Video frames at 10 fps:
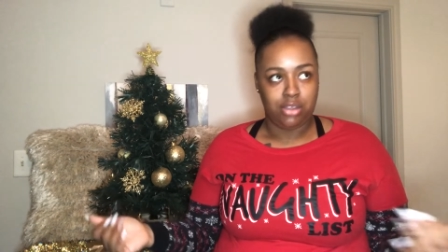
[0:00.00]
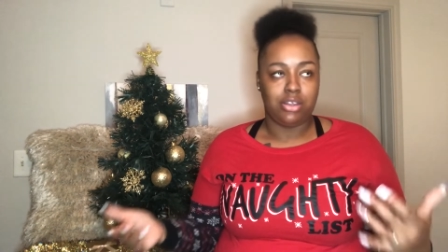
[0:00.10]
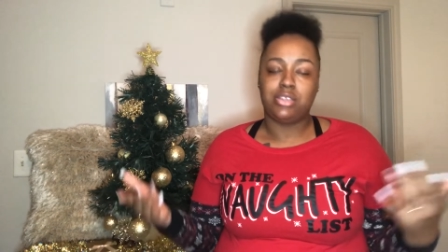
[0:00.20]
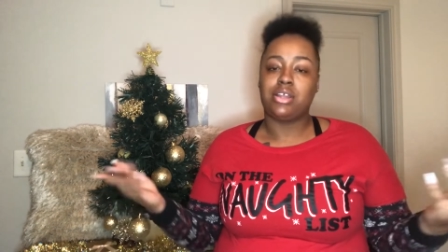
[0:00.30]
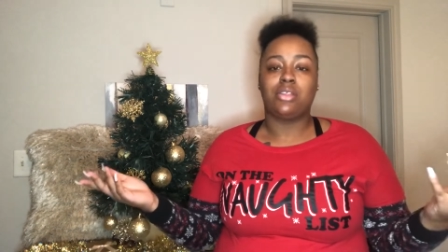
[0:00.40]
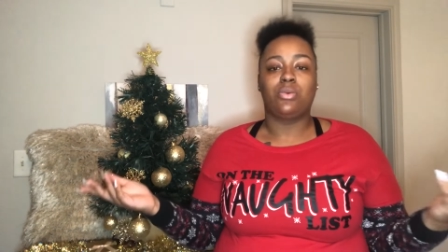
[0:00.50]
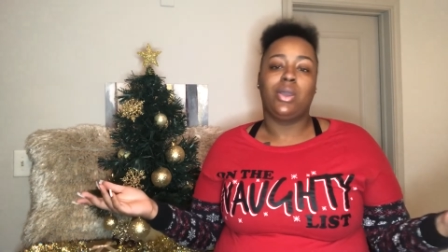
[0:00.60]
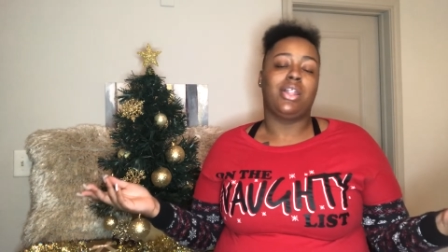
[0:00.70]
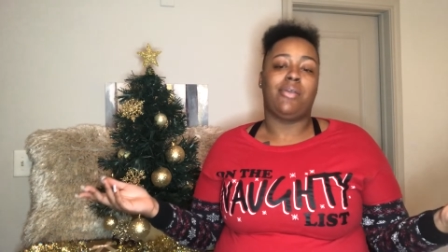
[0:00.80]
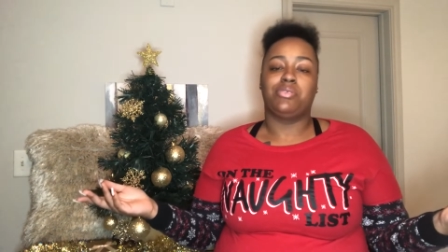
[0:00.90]
That's not the
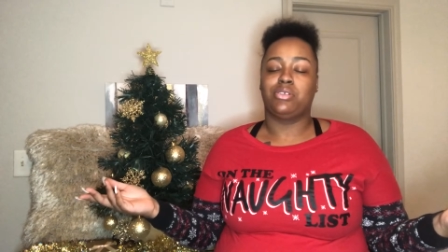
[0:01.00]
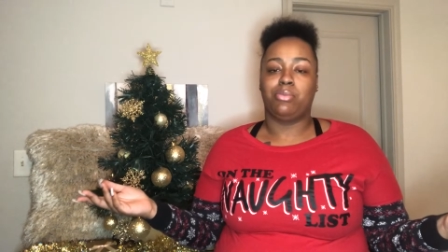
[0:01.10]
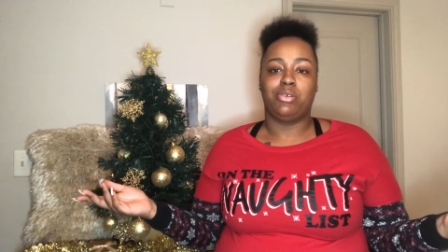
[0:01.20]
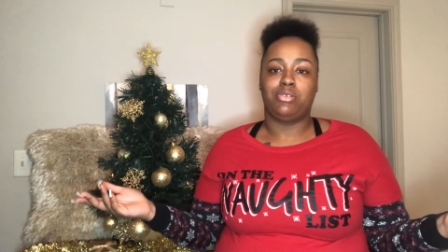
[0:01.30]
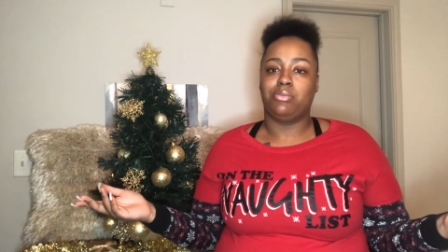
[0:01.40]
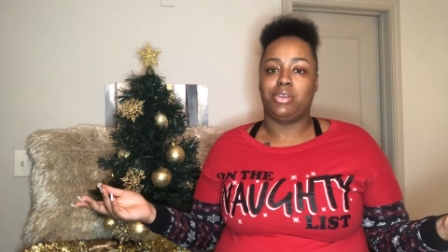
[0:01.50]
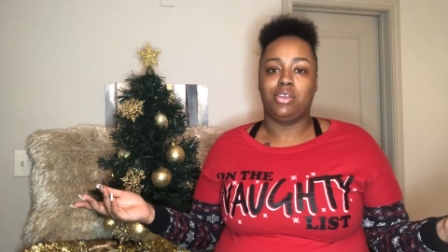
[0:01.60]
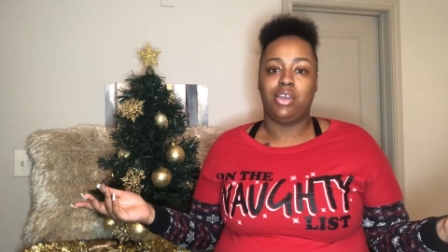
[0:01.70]
way life is supposed to be.